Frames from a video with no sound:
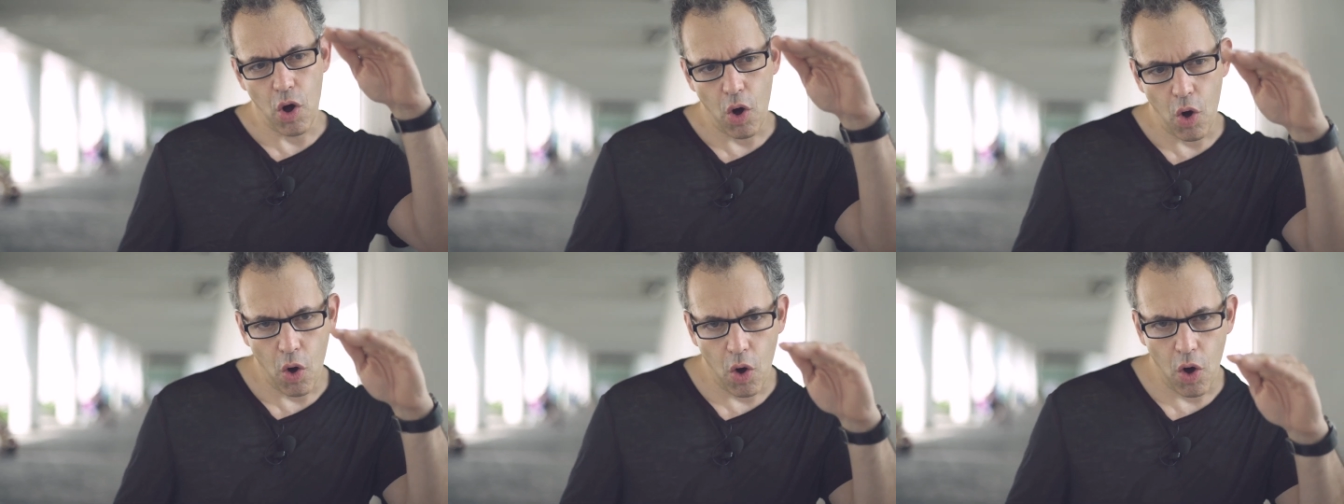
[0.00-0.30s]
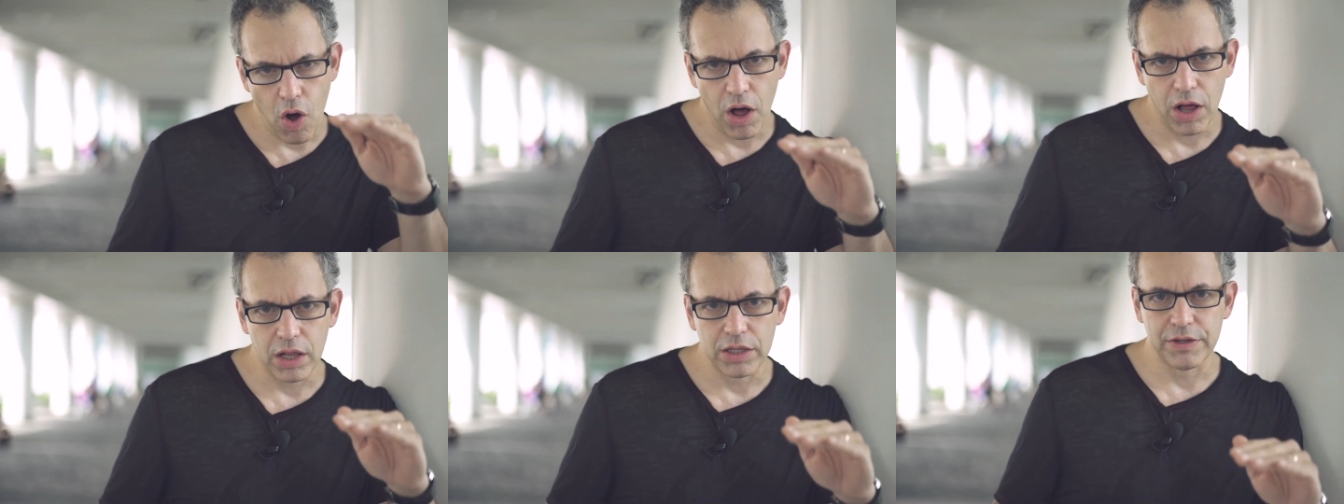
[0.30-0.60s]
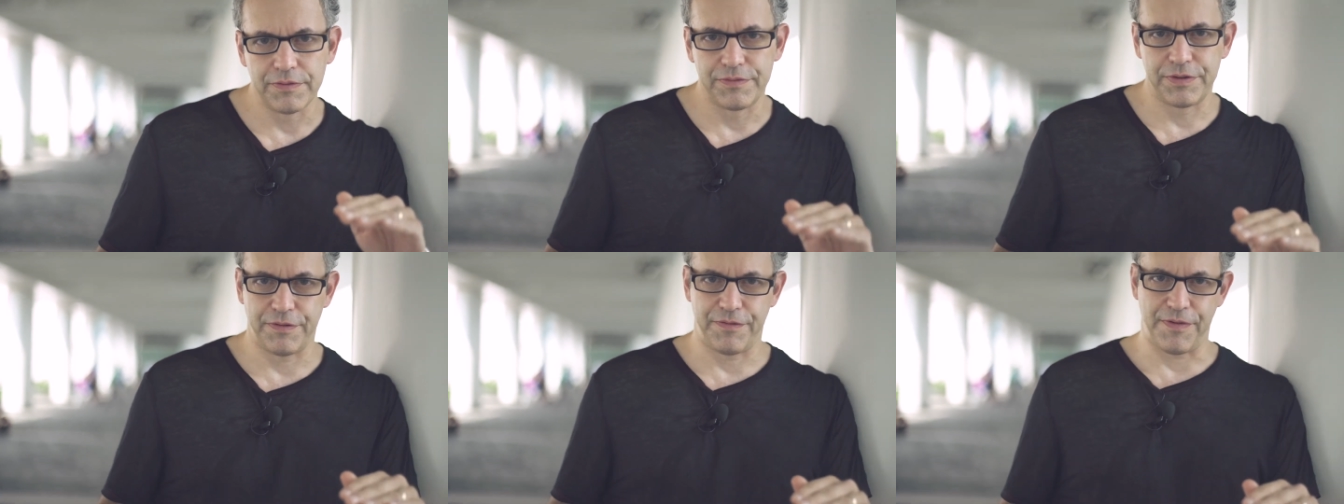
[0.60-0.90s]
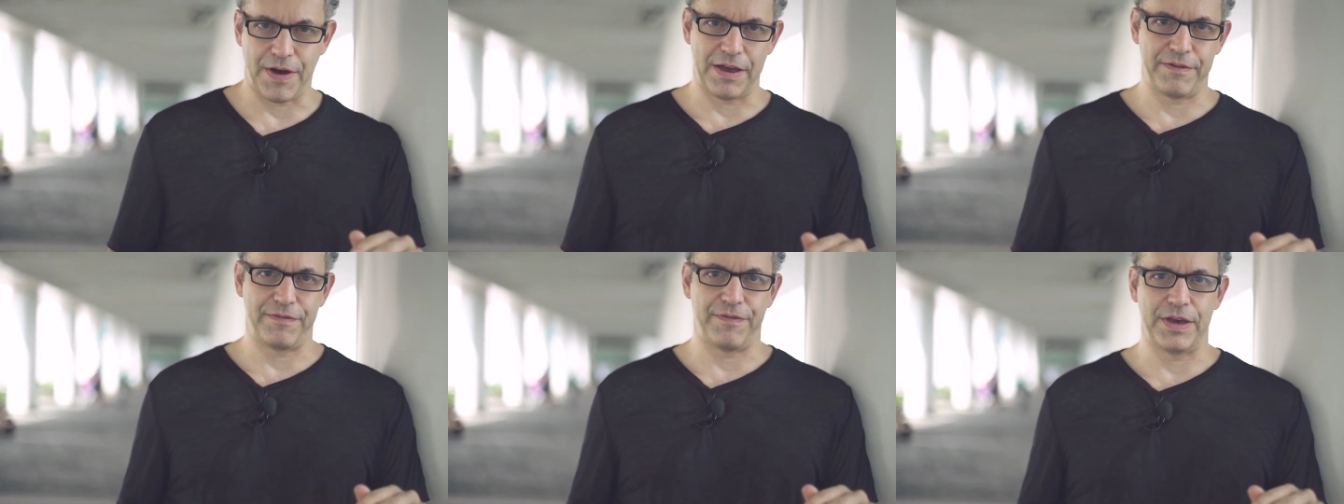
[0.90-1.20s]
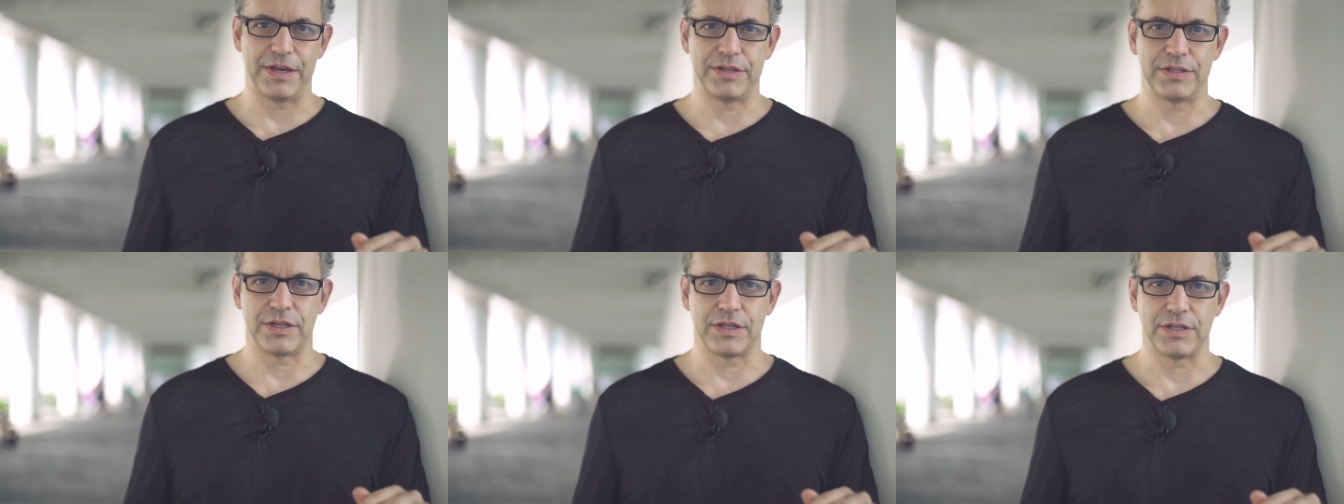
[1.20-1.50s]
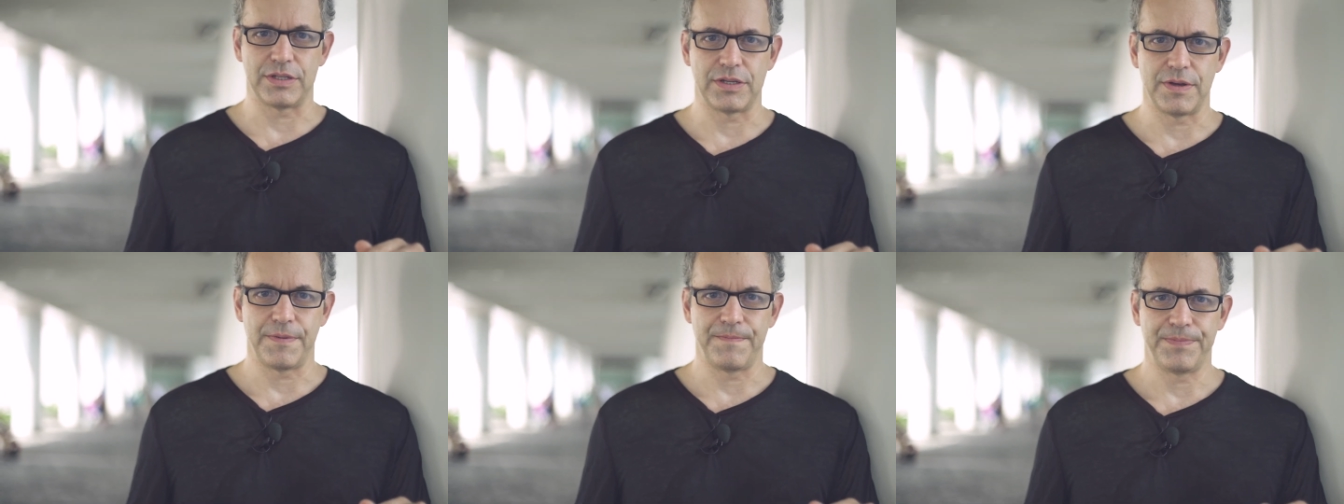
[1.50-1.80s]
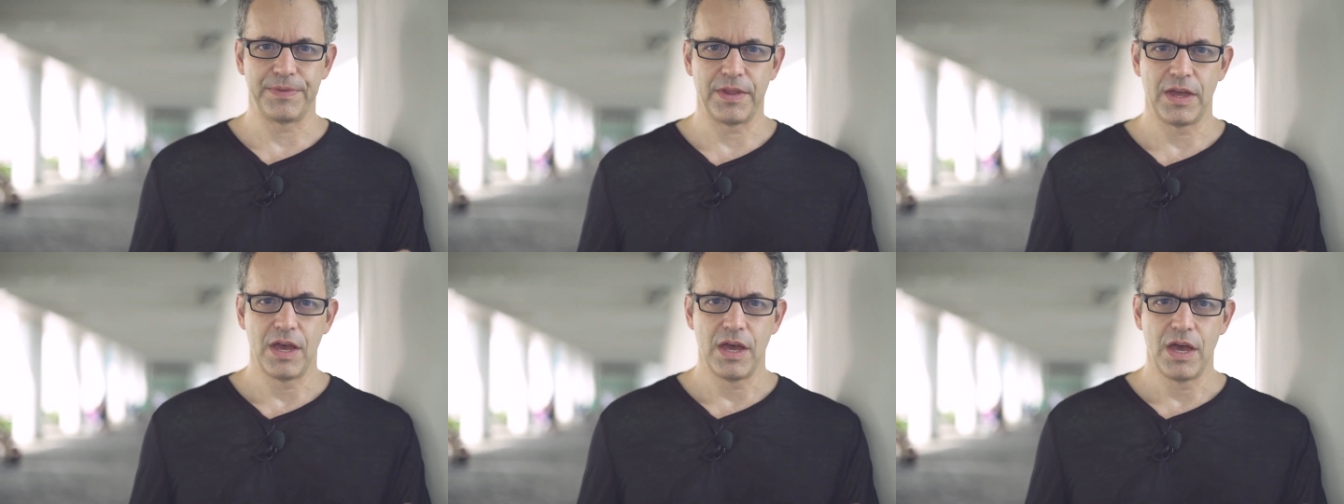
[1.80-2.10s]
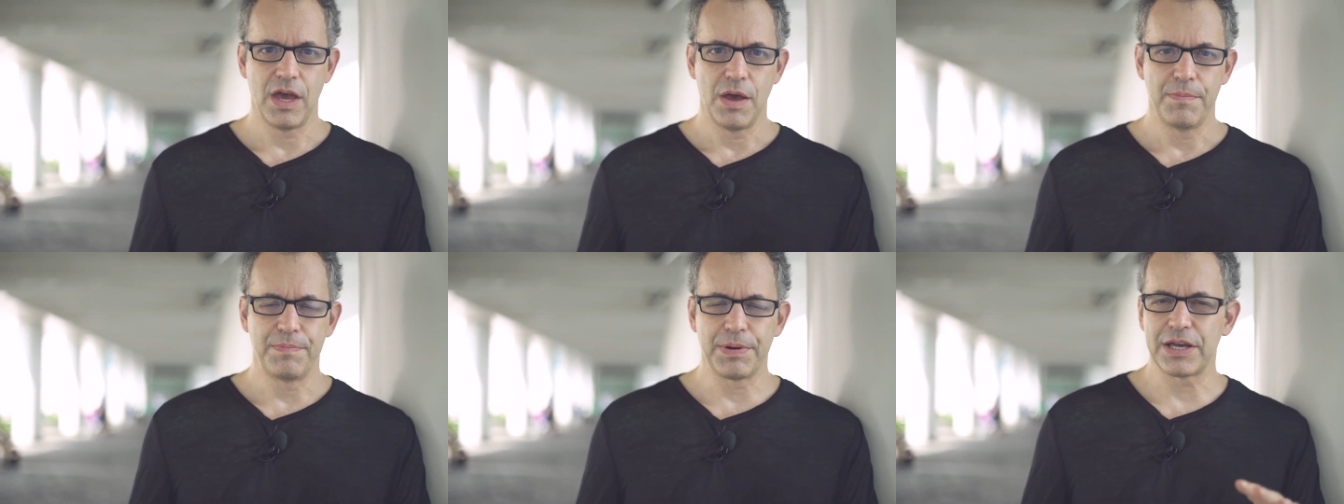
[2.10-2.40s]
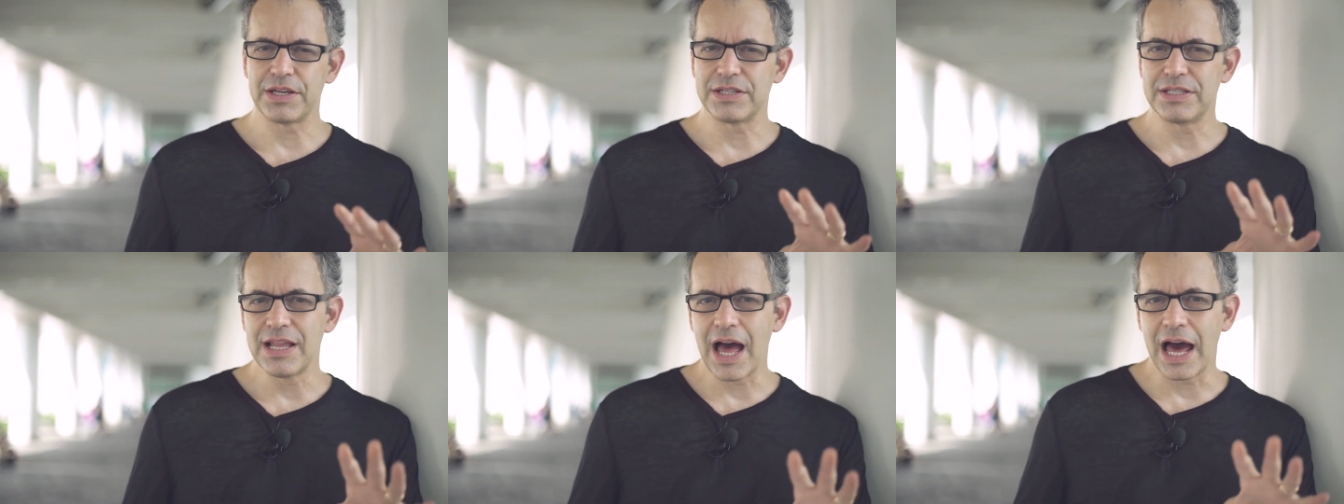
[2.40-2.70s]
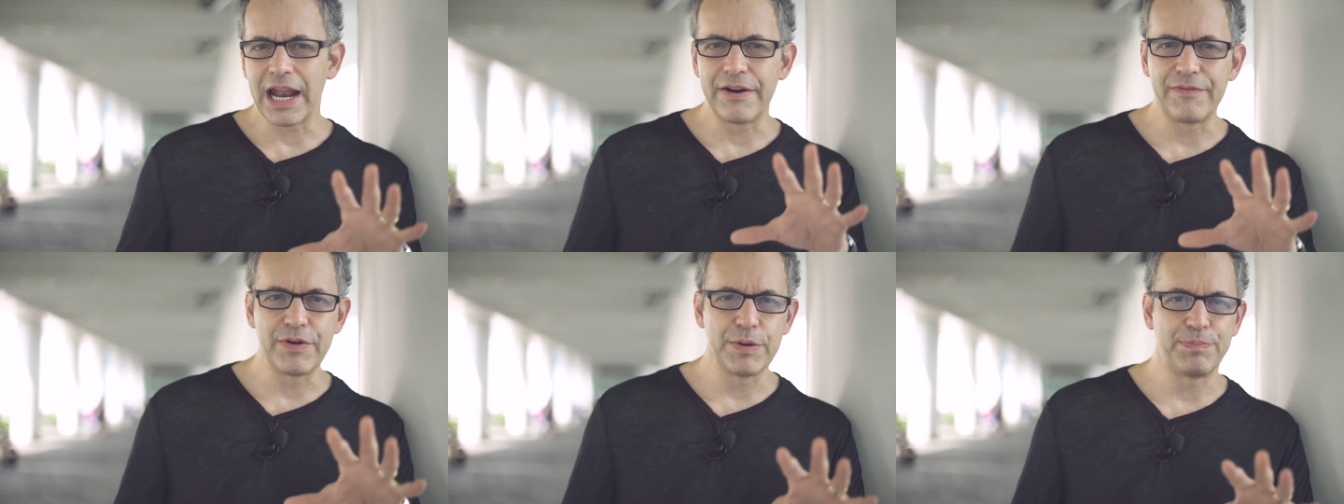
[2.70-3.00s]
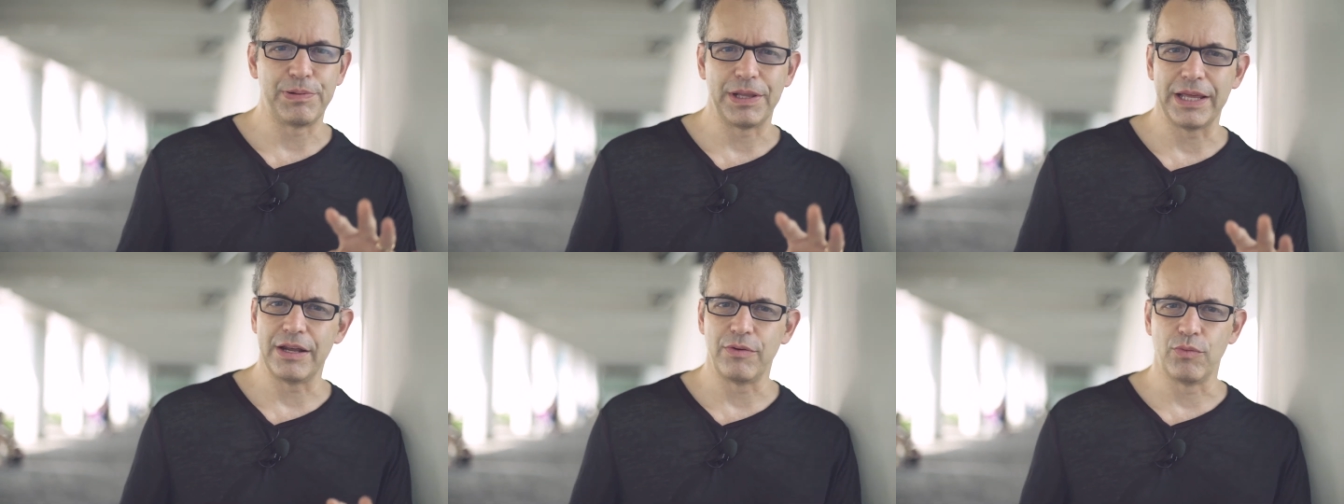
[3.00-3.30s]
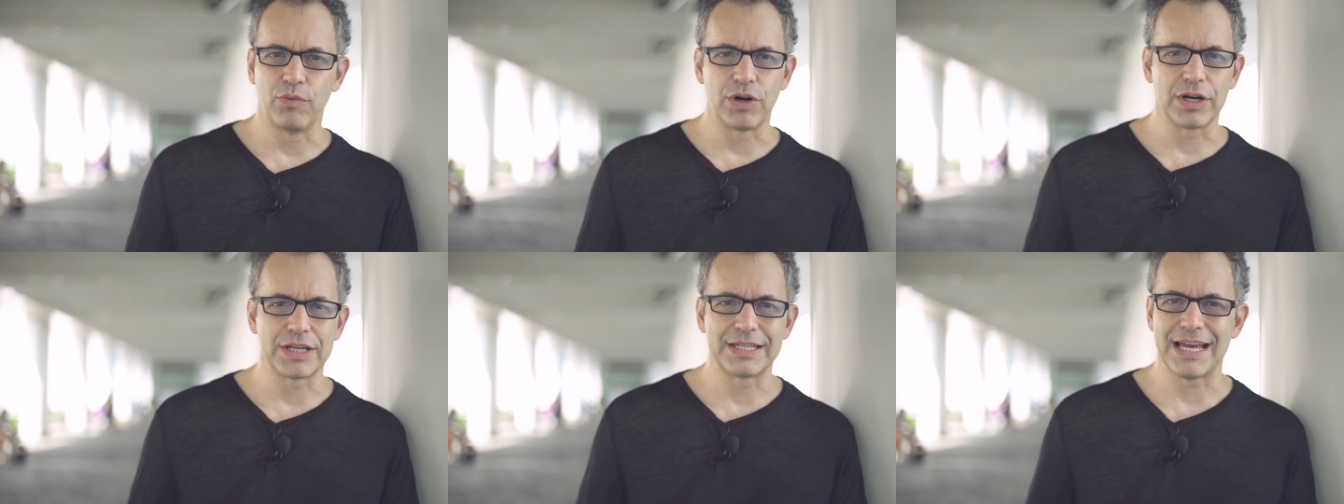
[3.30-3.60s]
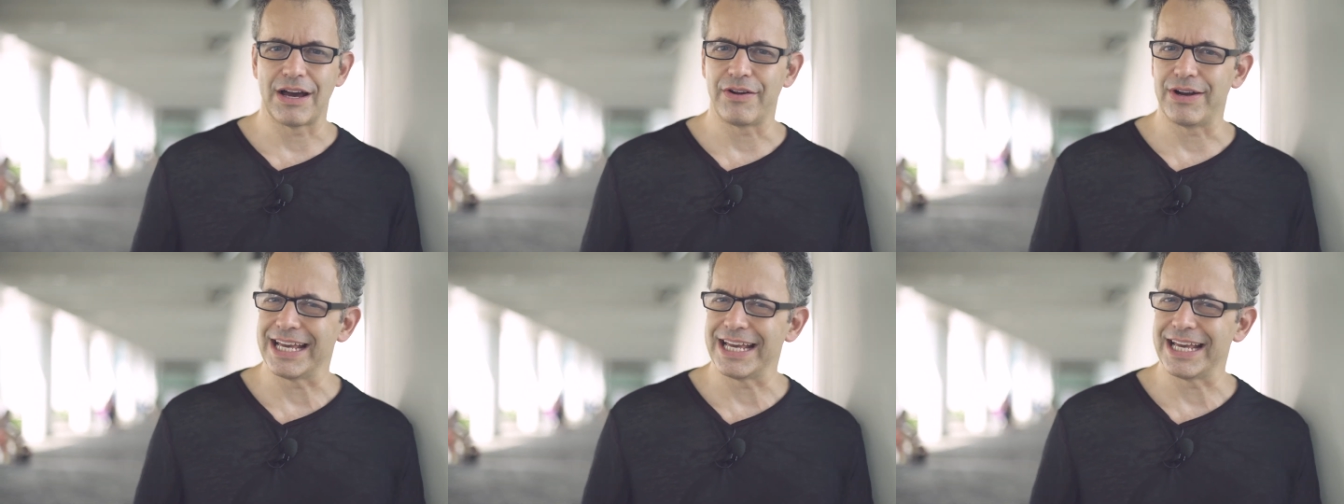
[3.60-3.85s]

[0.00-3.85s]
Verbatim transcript: all of the five phases, because not every plan works out